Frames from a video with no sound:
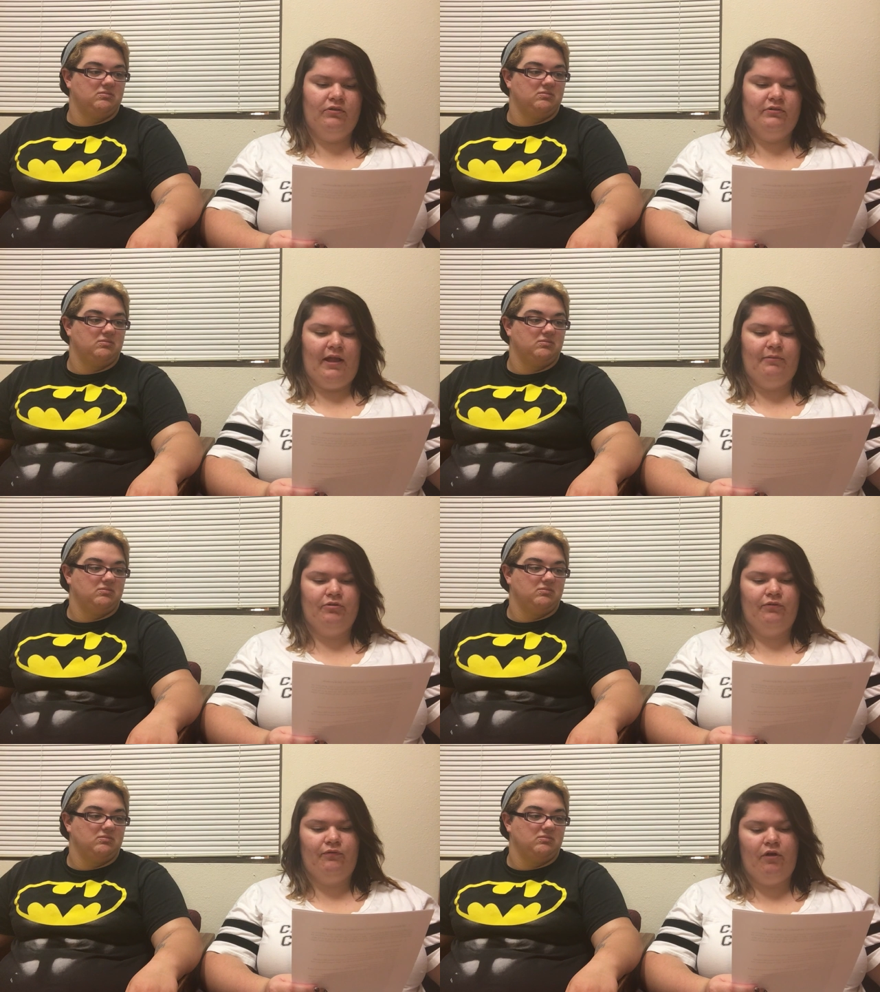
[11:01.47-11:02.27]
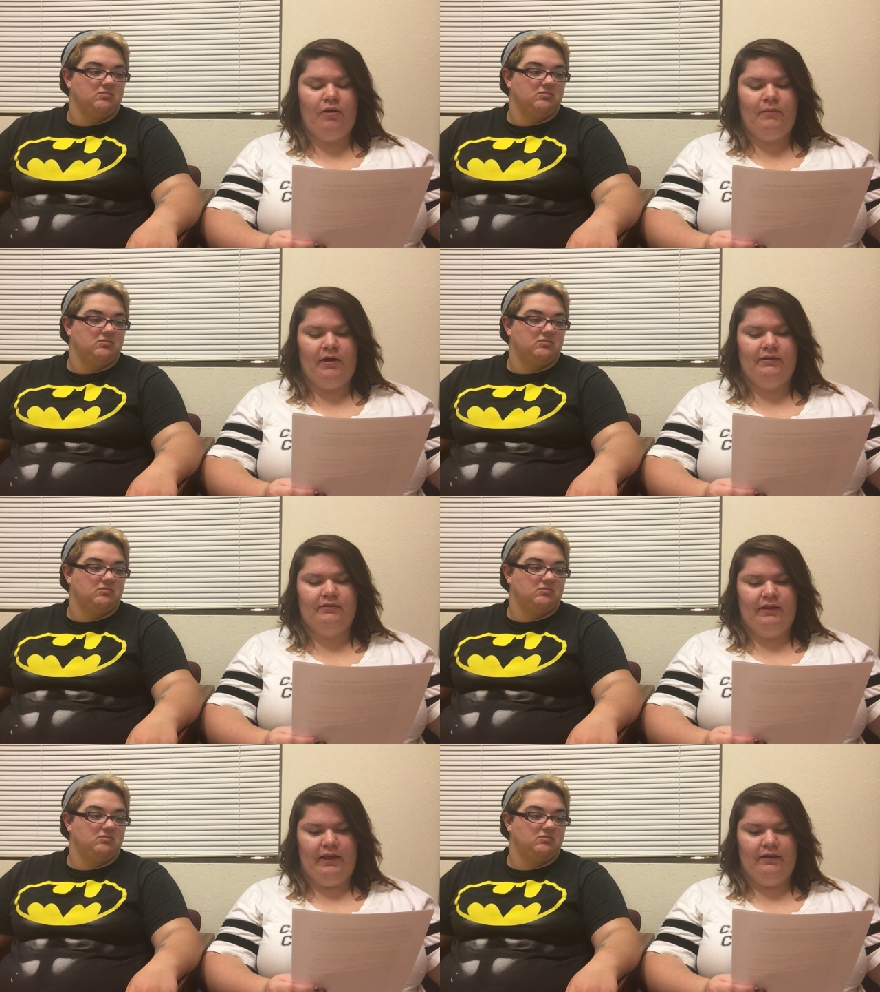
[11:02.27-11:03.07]
Speaker 1: to establish a farm on its
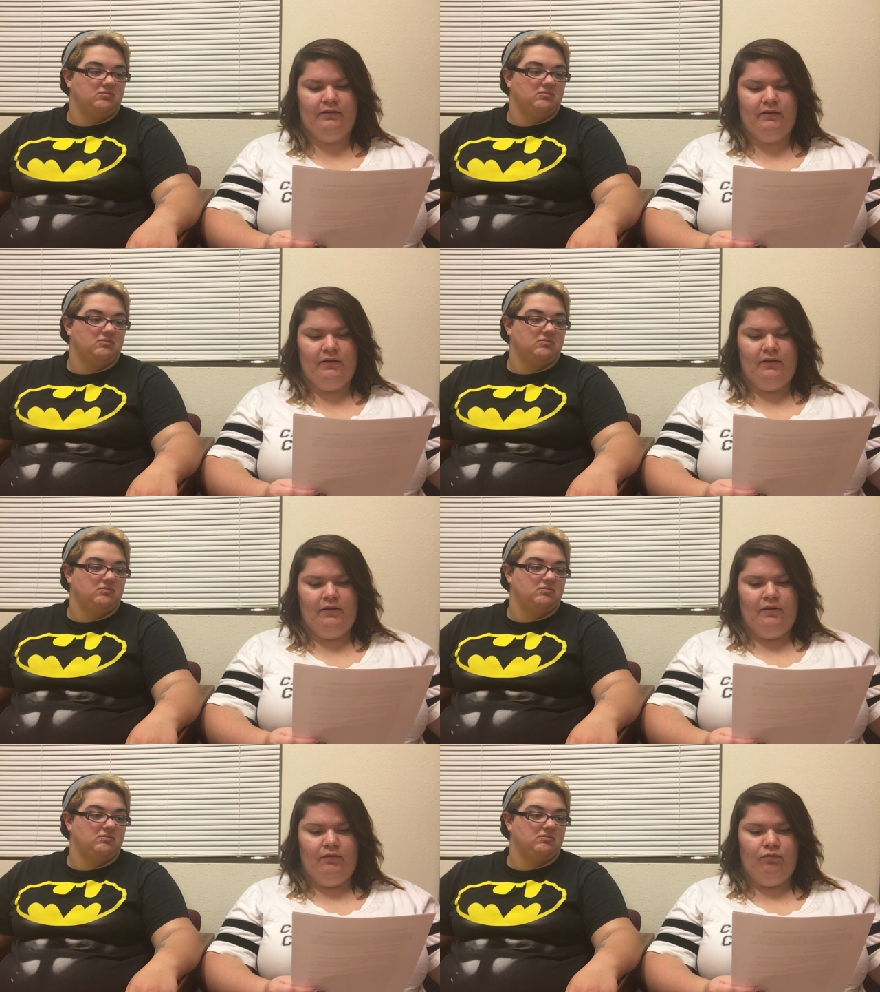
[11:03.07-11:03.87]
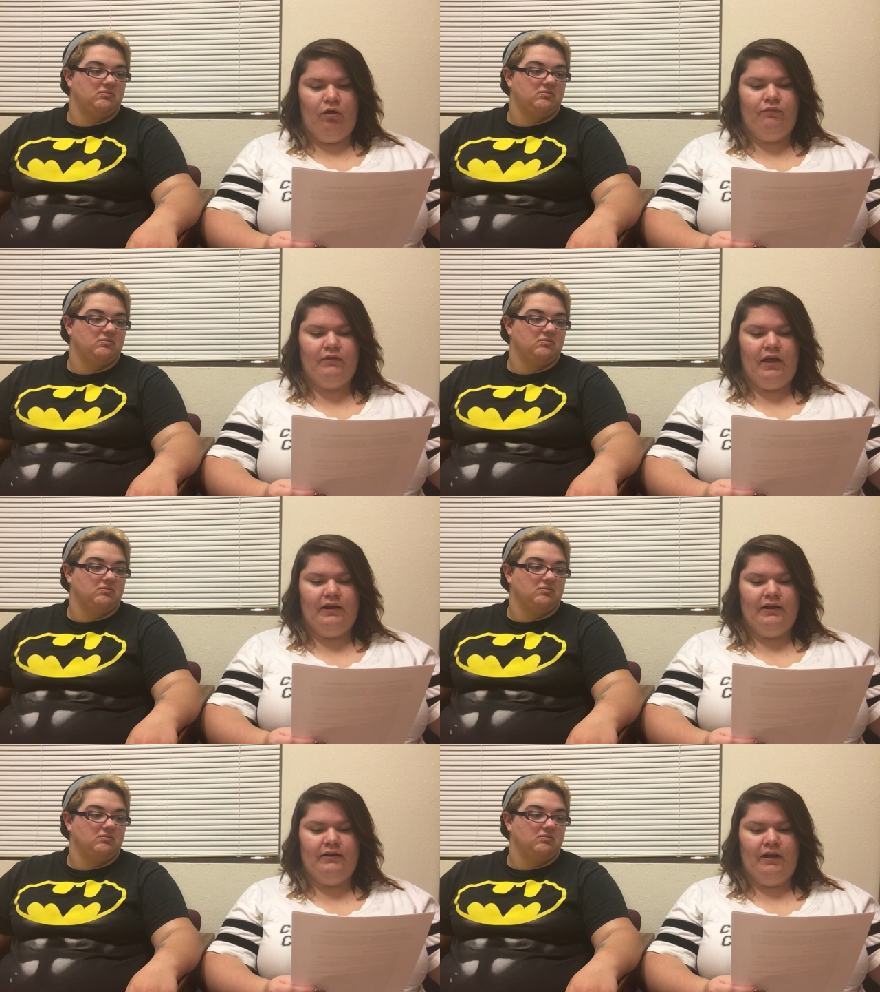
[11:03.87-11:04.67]
land. Rolf died
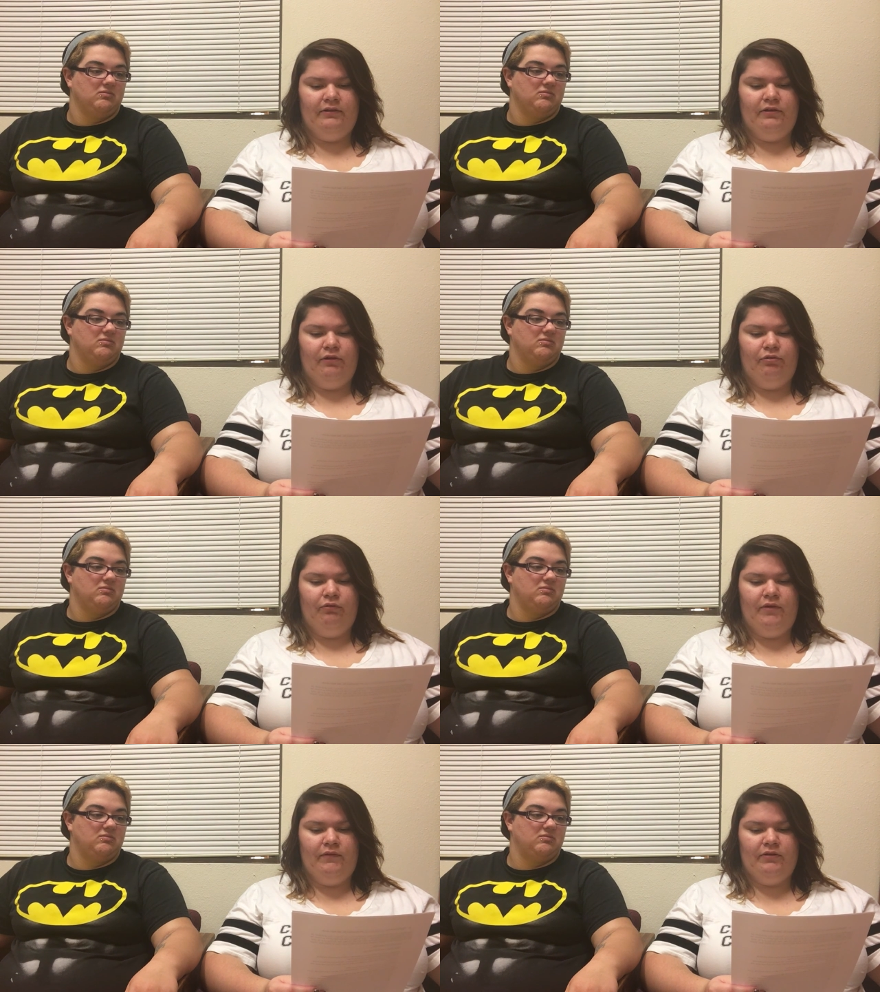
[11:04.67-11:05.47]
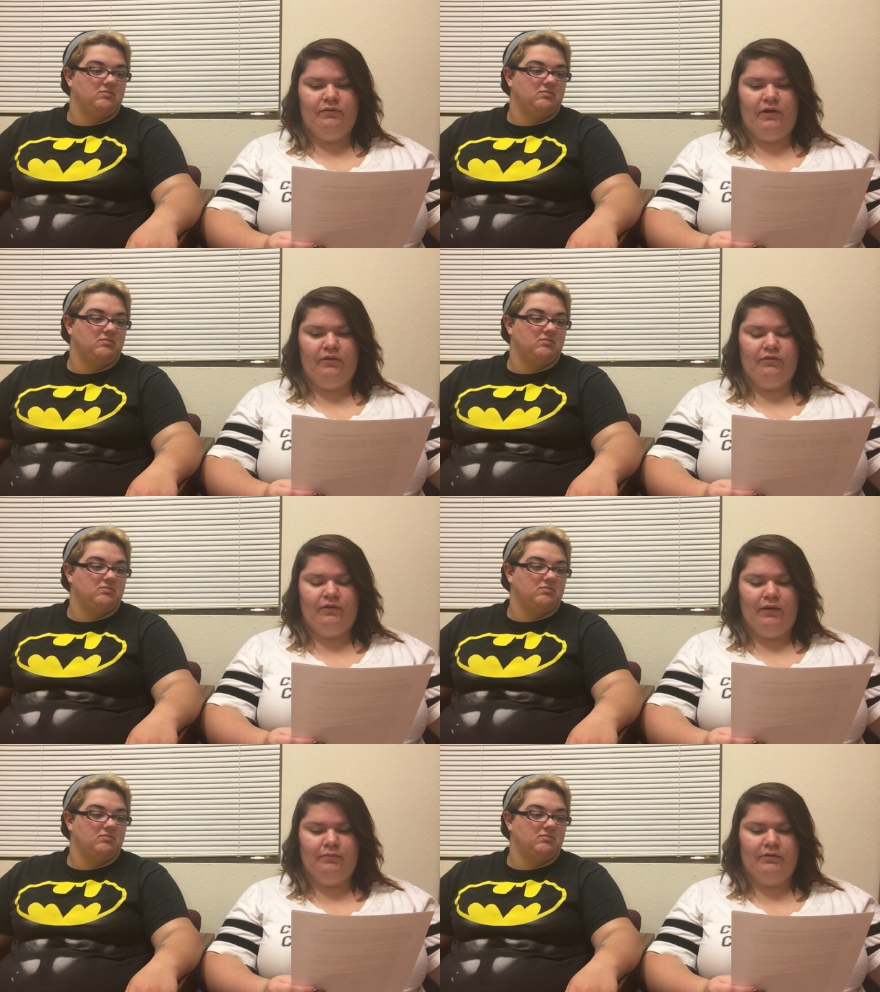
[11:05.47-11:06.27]
in nineteen oh three when his father's,
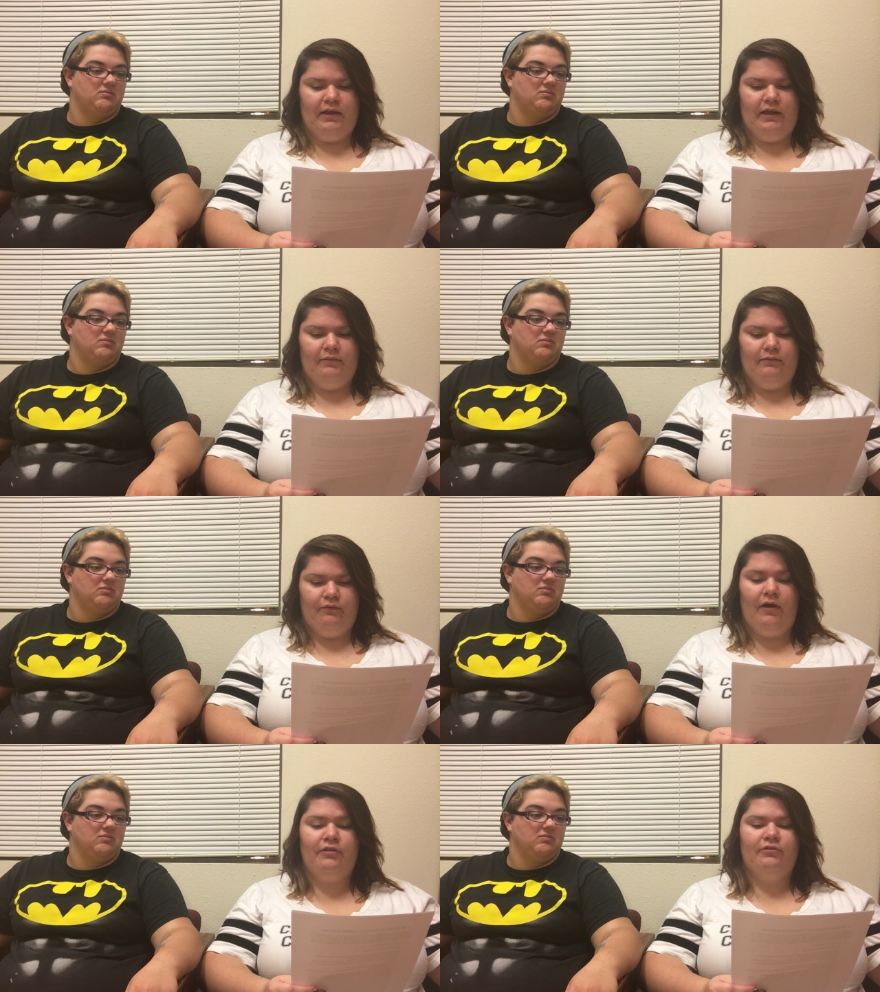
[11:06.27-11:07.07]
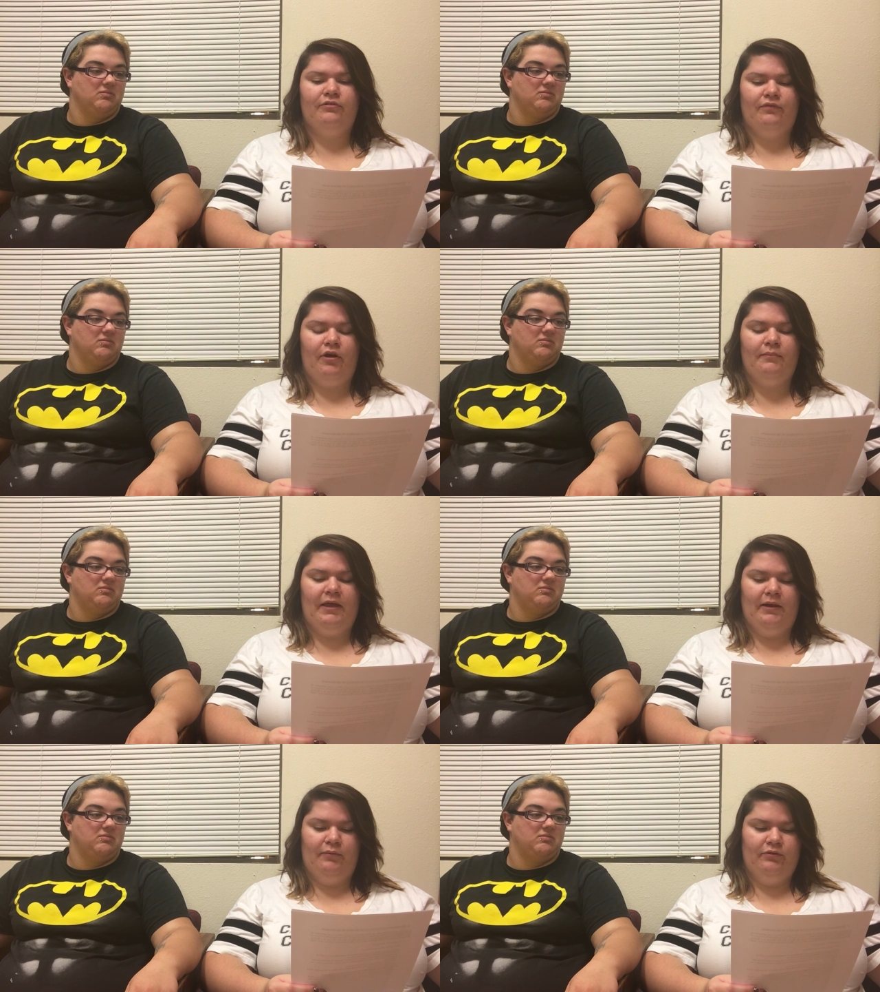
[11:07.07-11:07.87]
farms anim father's farm
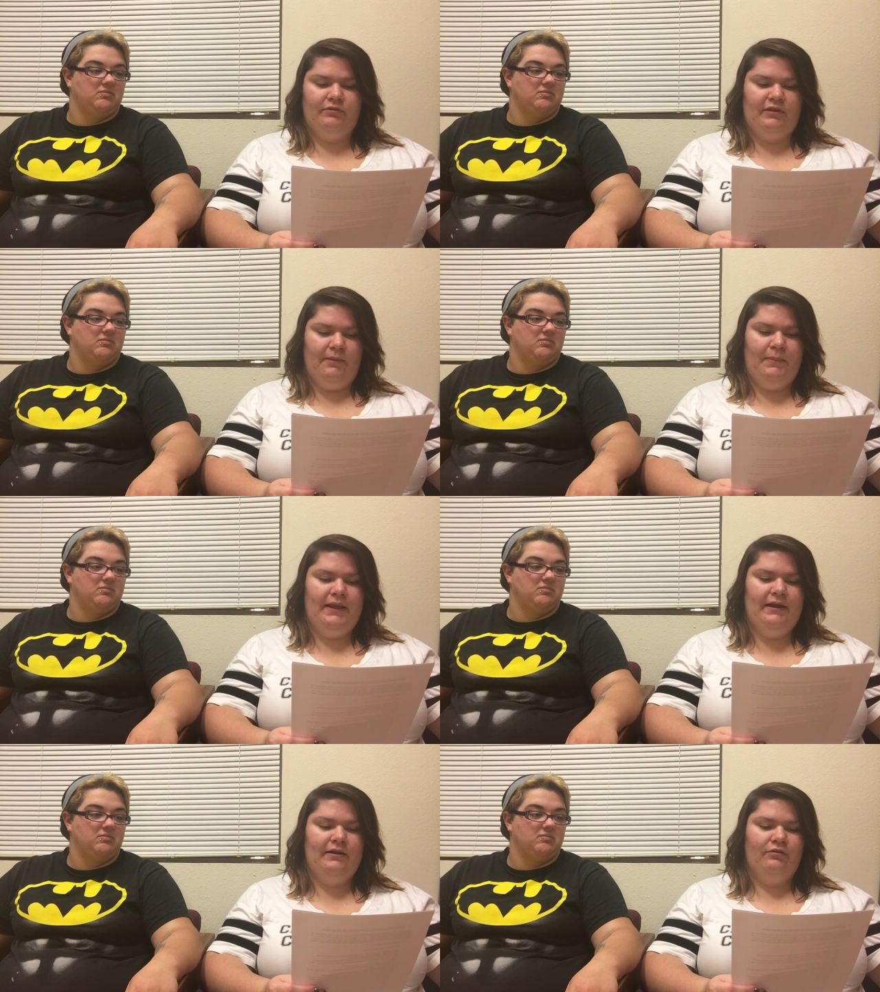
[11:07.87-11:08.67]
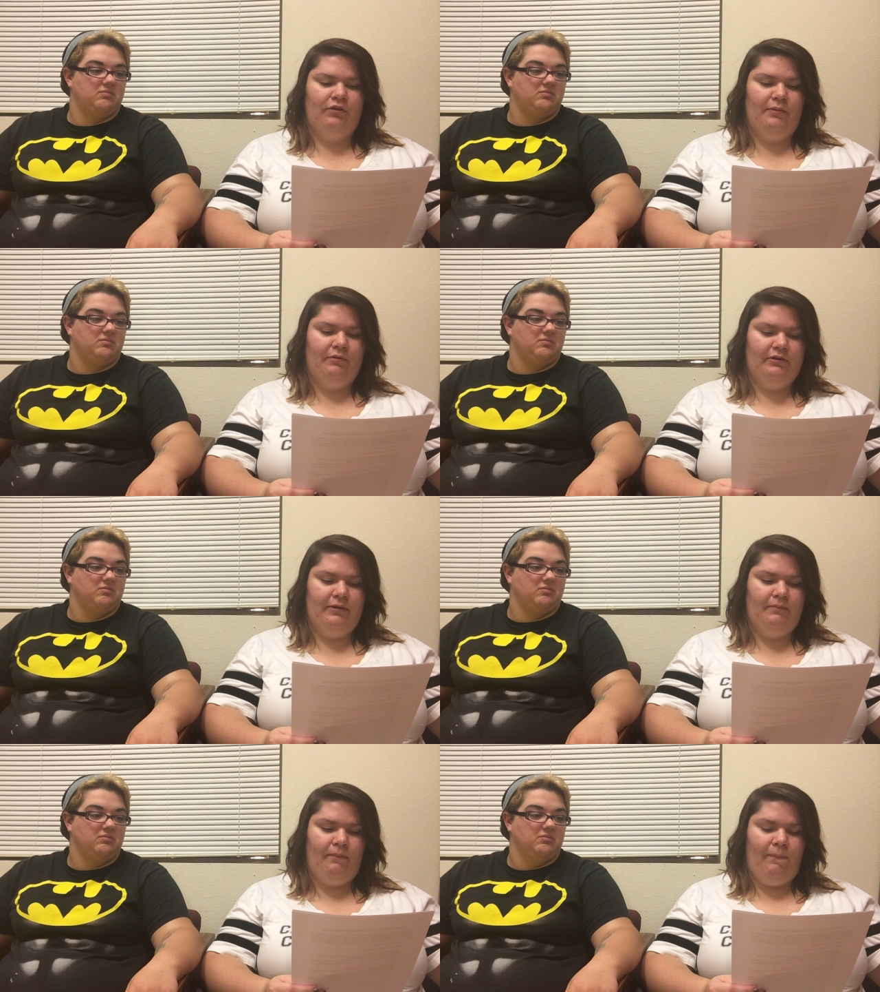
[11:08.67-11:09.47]
animals stampeded and trampled
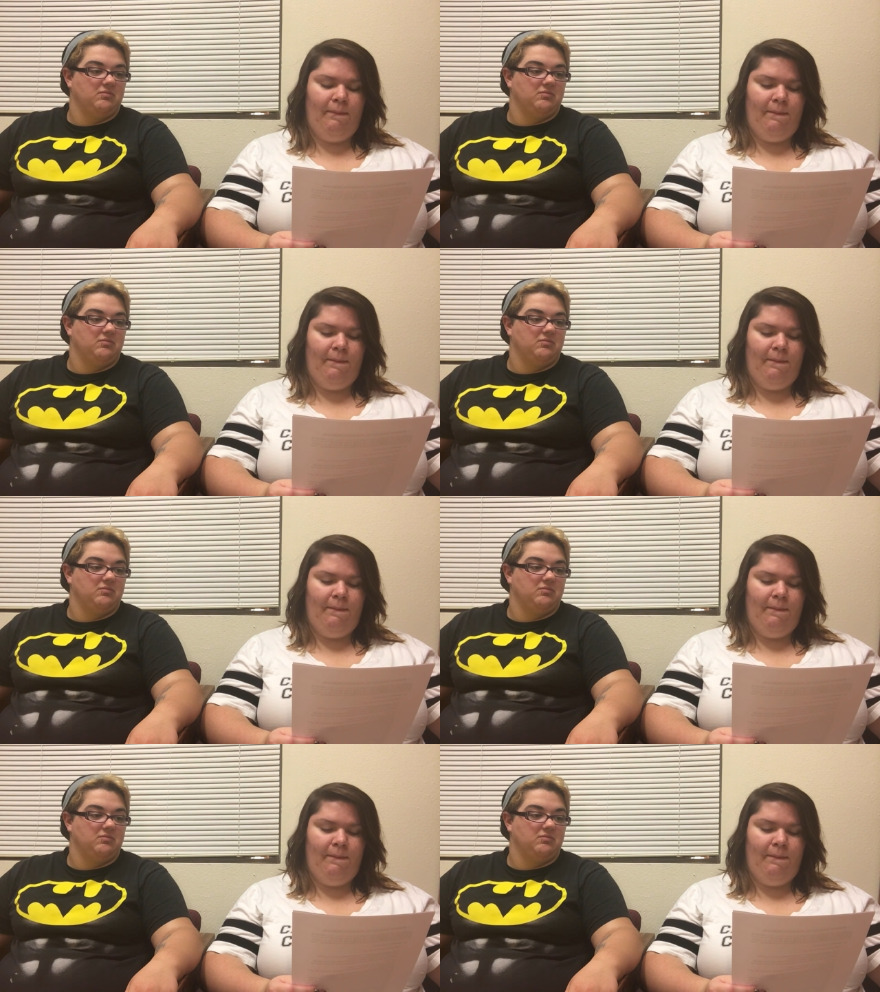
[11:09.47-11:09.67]
him.